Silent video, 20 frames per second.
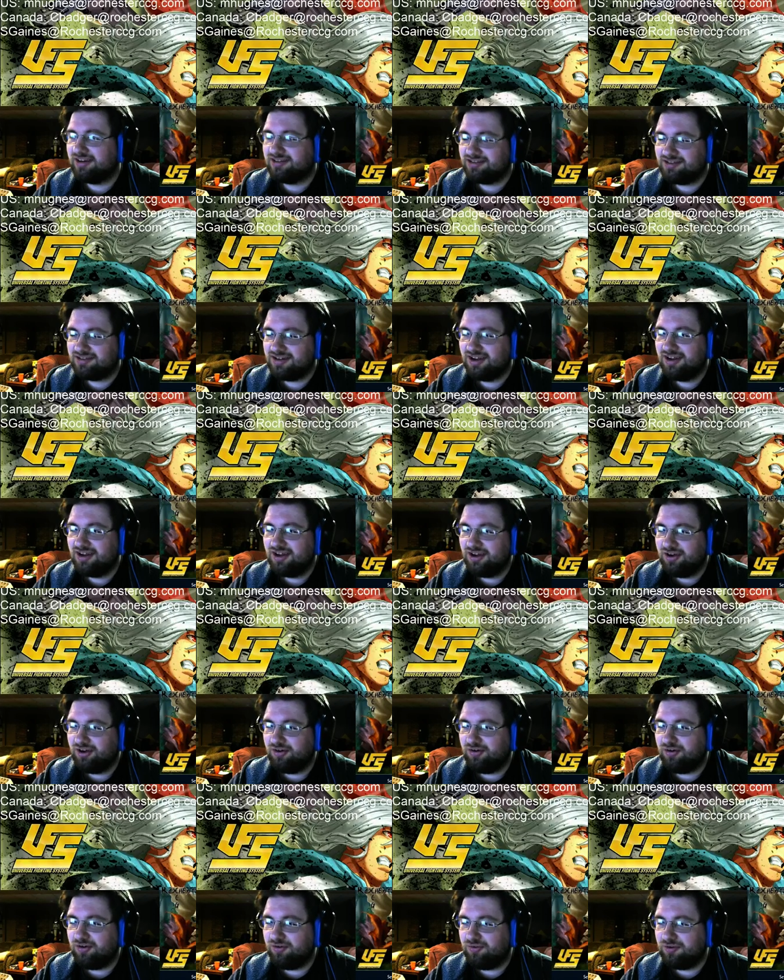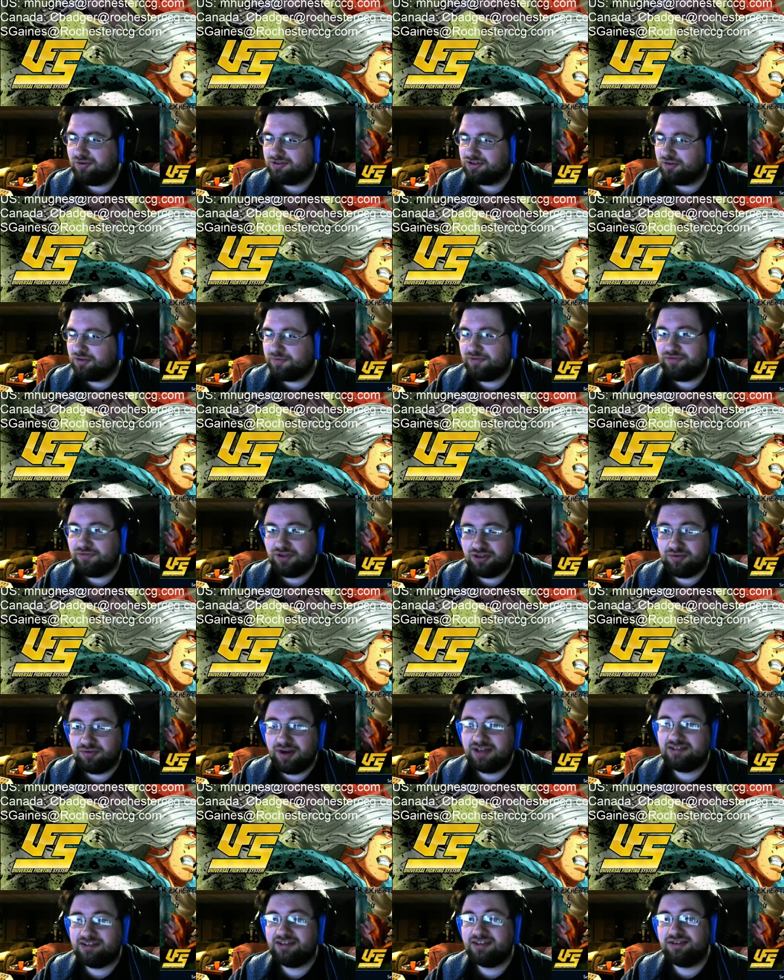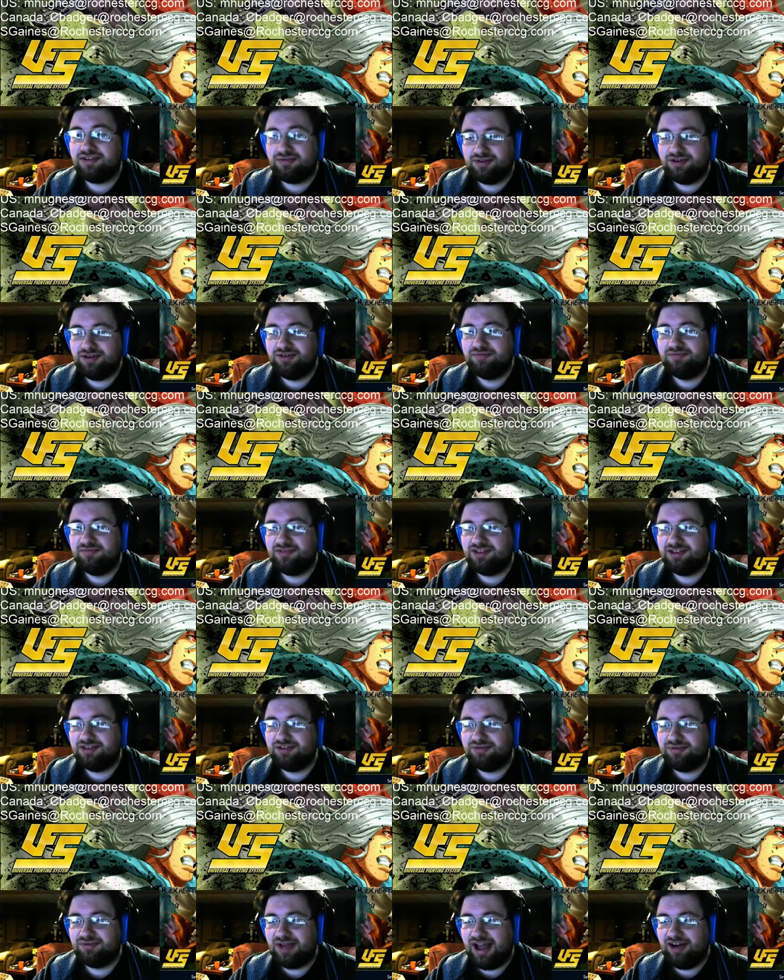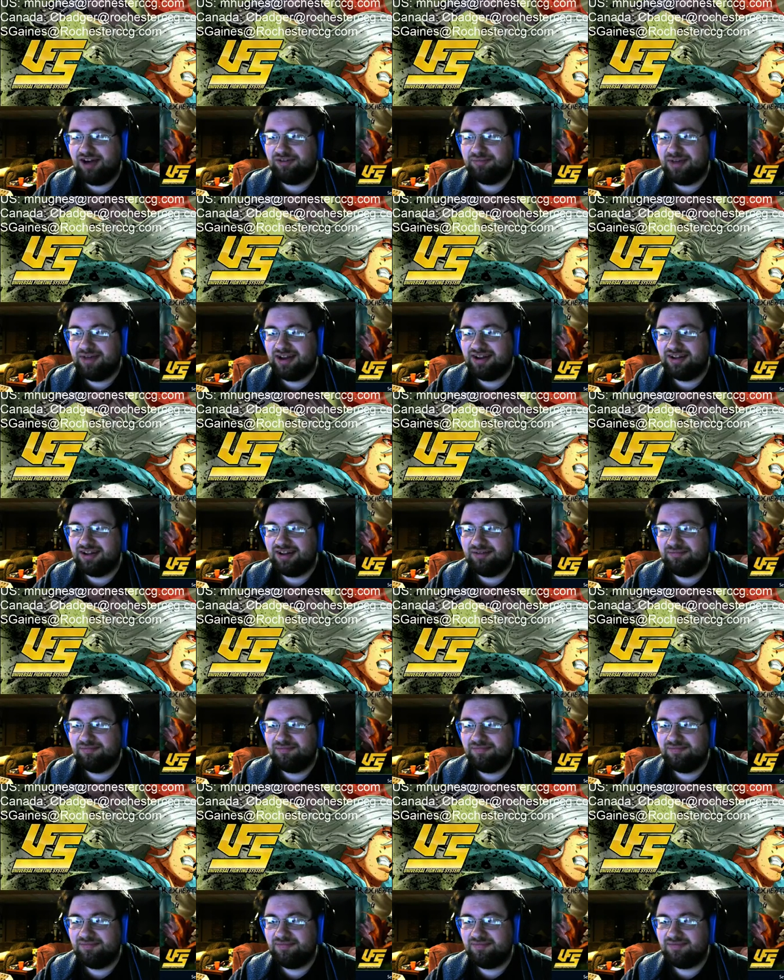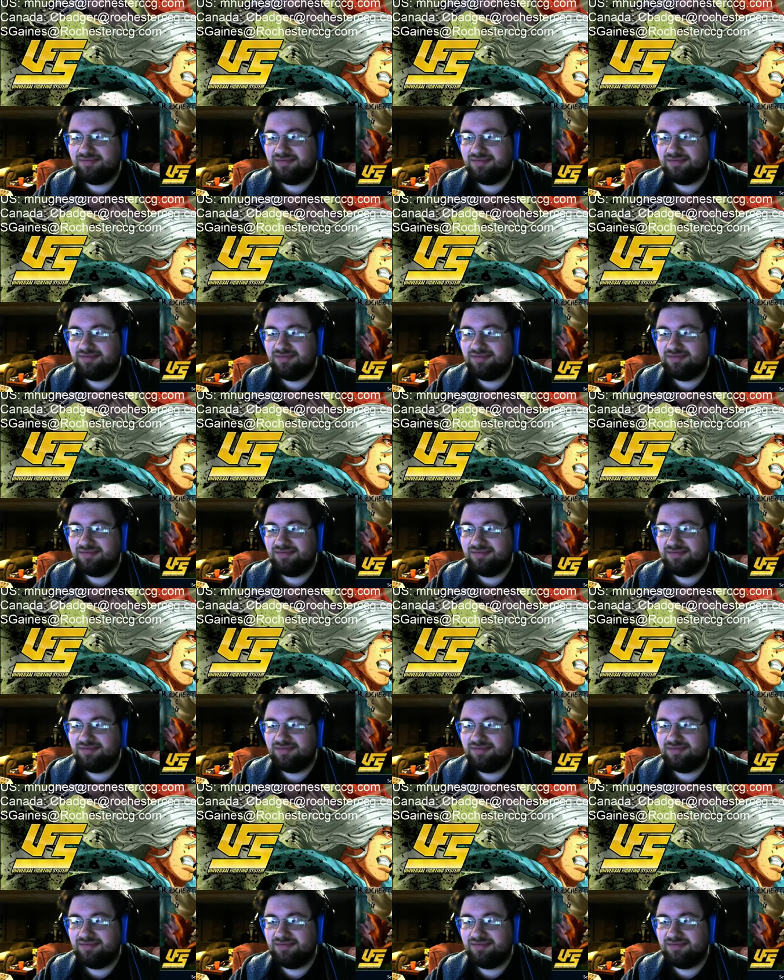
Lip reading: where I just was hoping for the rest of the room to out meta him.